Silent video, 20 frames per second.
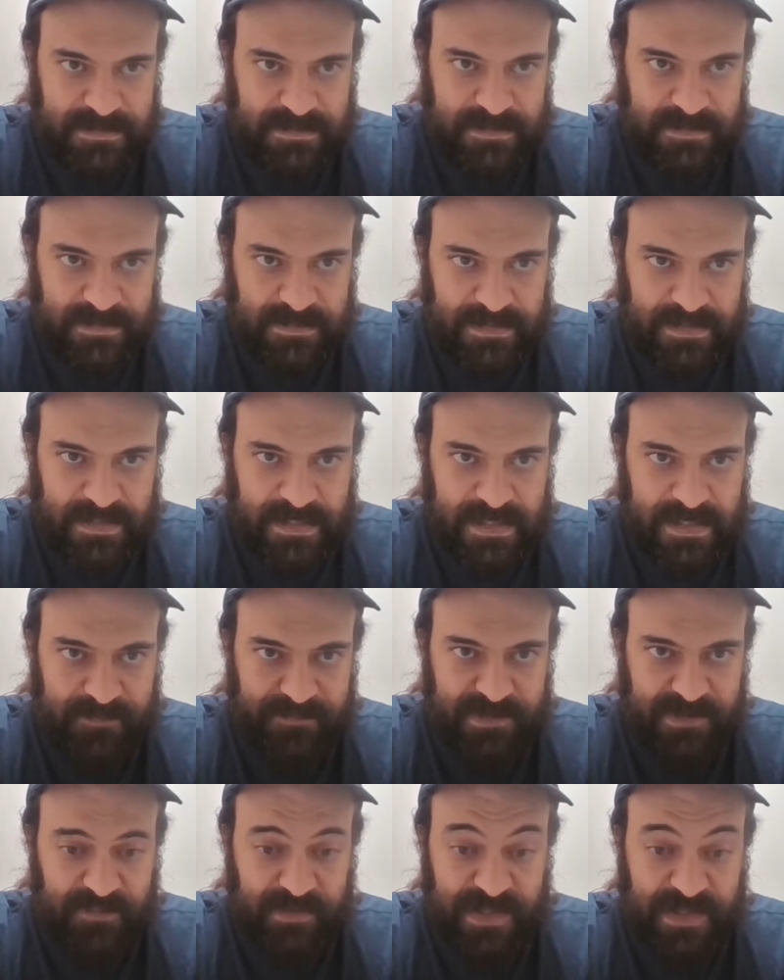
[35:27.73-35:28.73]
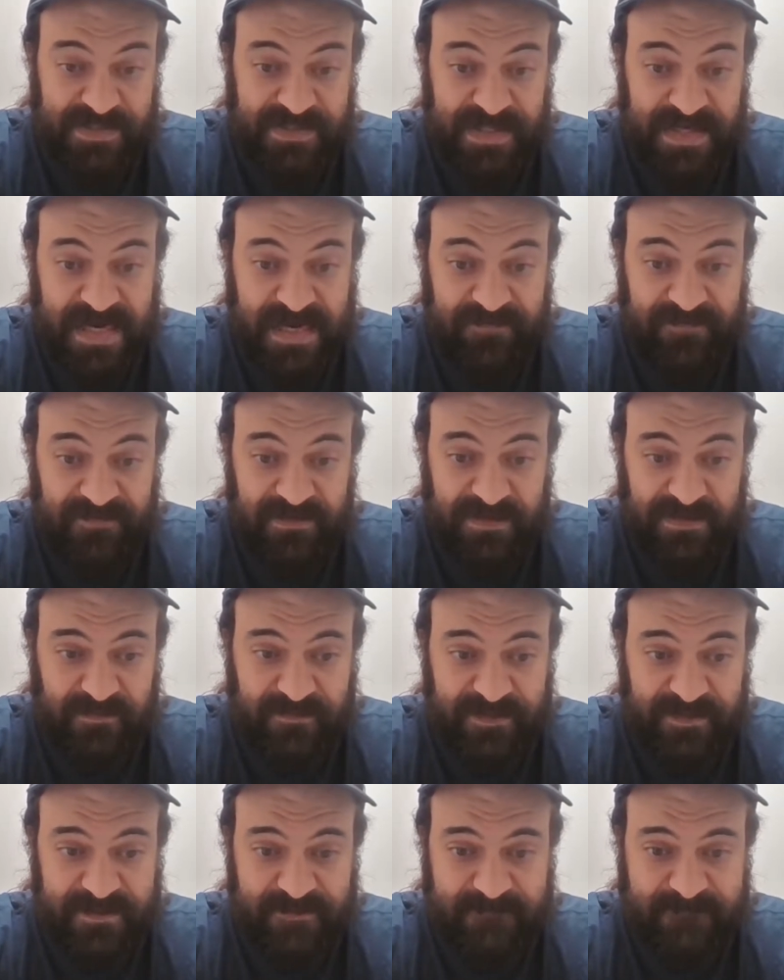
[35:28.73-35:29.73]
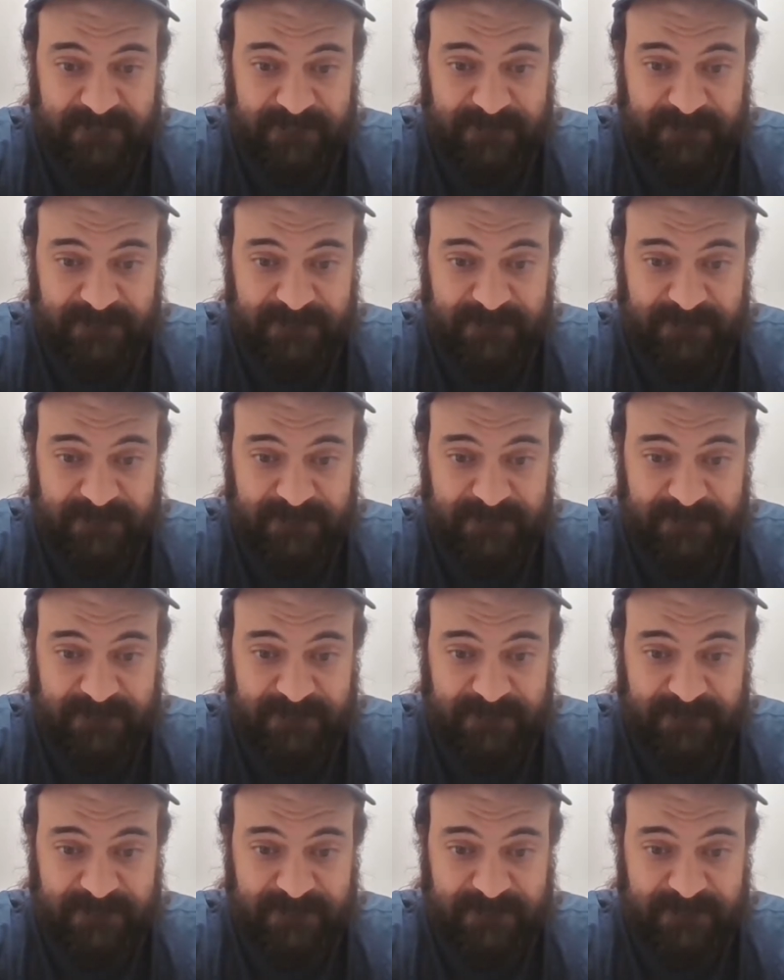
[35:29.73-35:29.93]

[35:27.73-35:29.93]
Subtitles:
They like Hampton +0.5 a little bit.